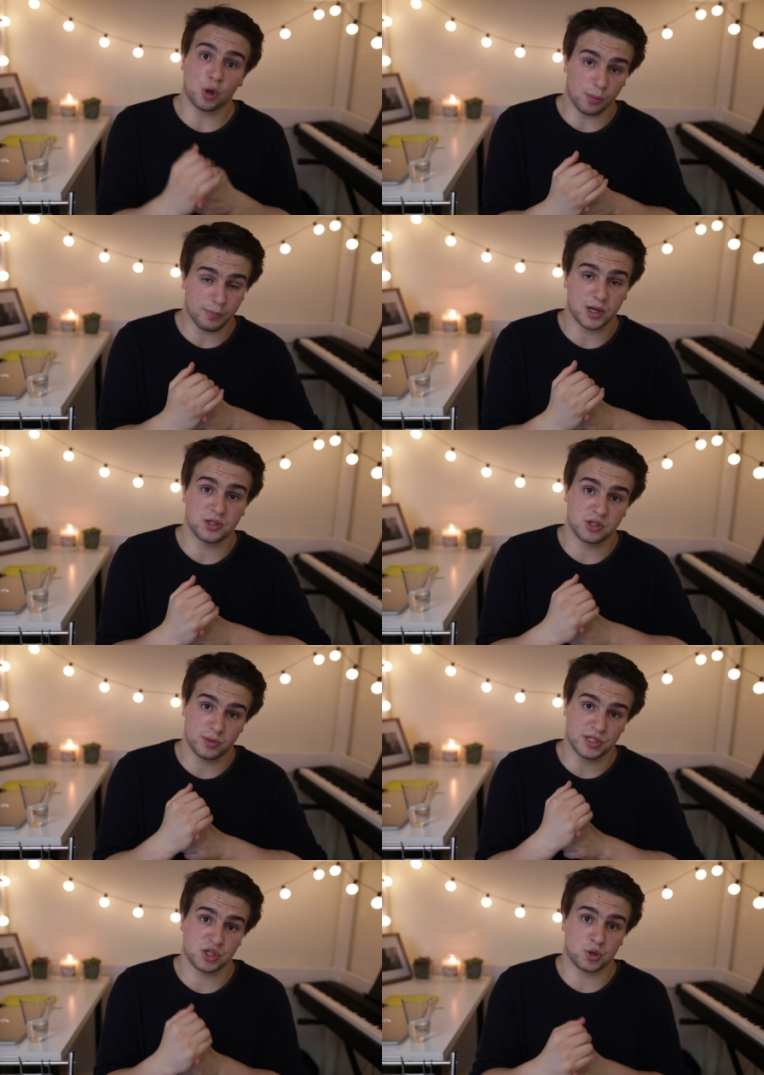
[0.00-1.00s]
Tom Barnes
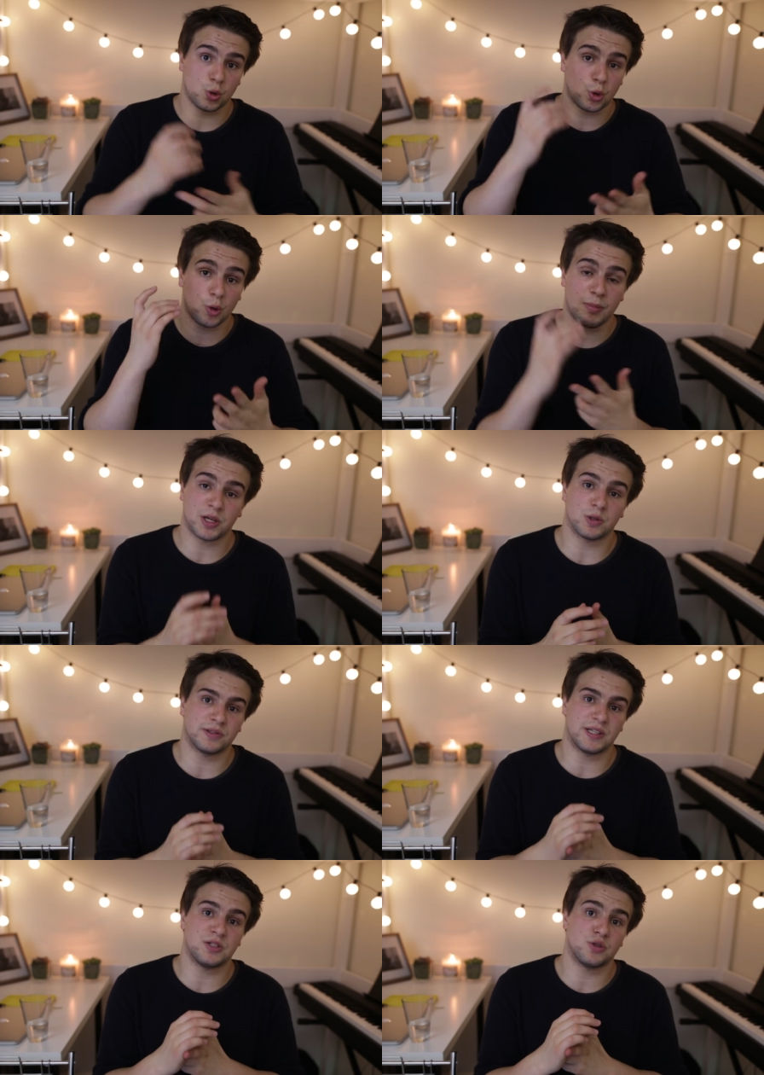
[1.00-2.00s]
doing score, Michael
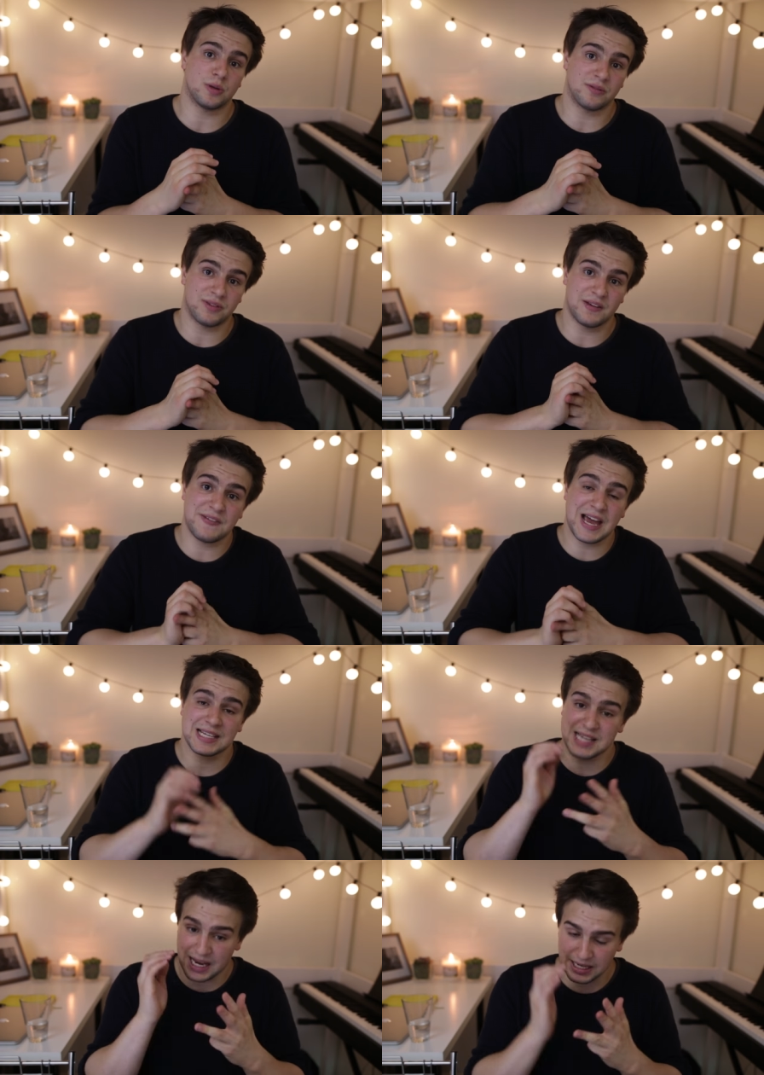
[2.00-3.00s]
Dean doing doing
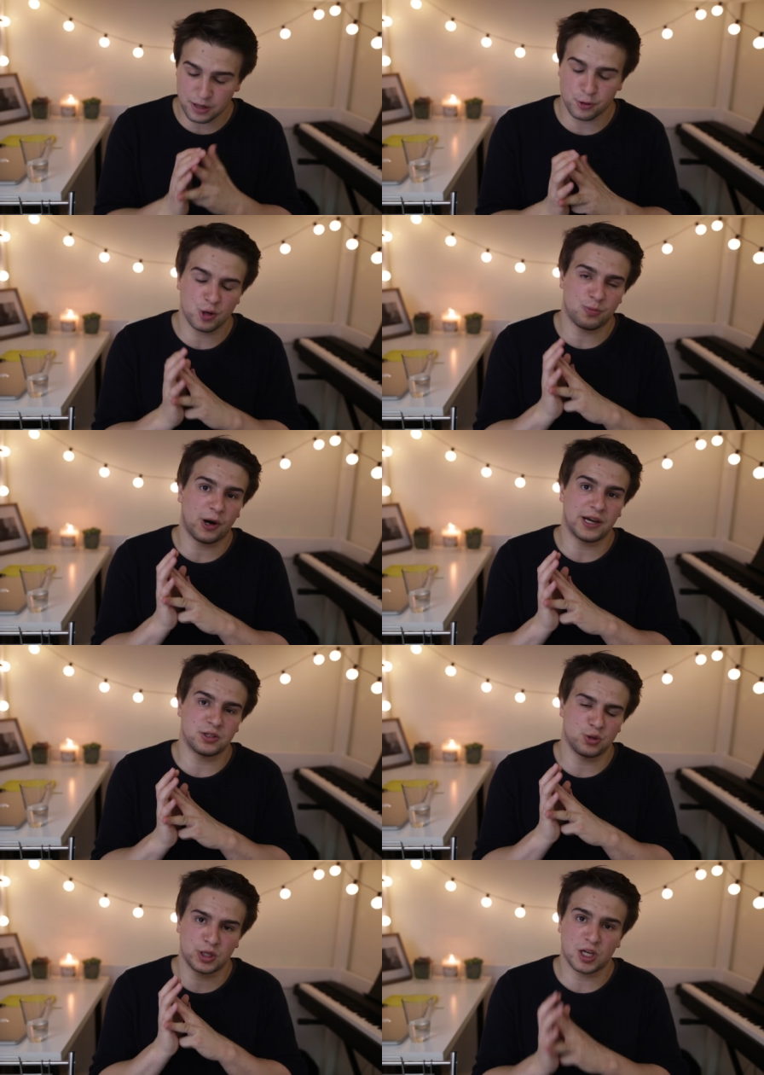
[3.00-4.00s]
VFX and Ciaran O'Brien
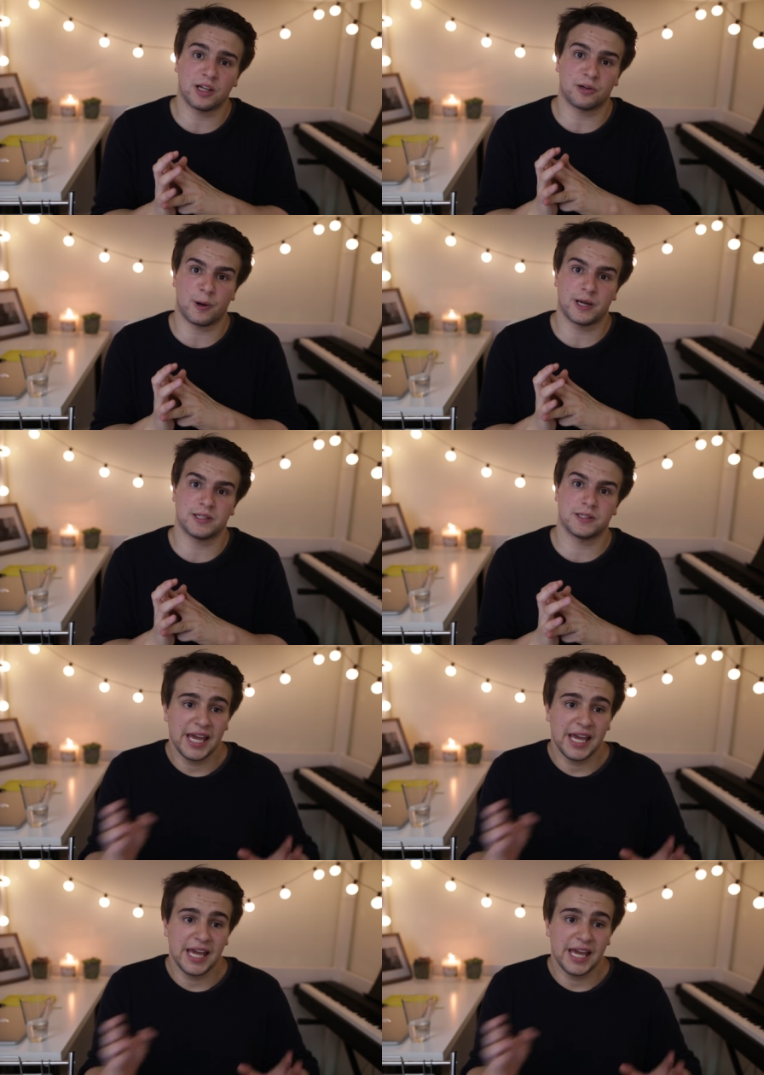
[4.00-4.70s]
doing color grade.